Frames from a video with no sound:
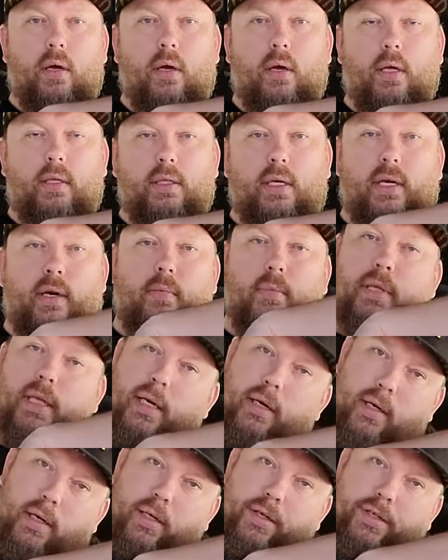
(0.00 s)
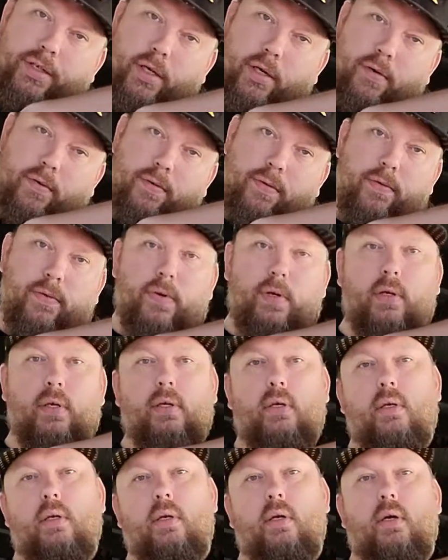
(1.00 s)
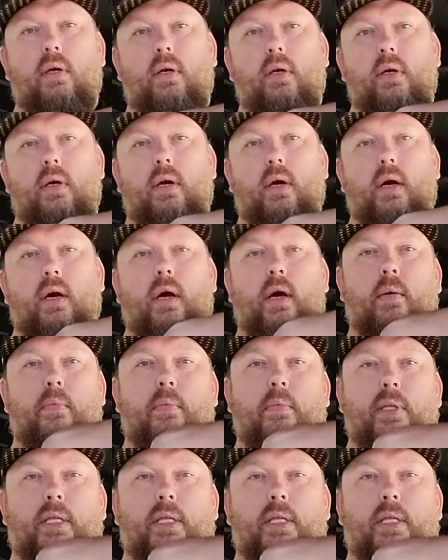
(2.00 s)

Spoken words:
It's like I'm leaning on the shelf, but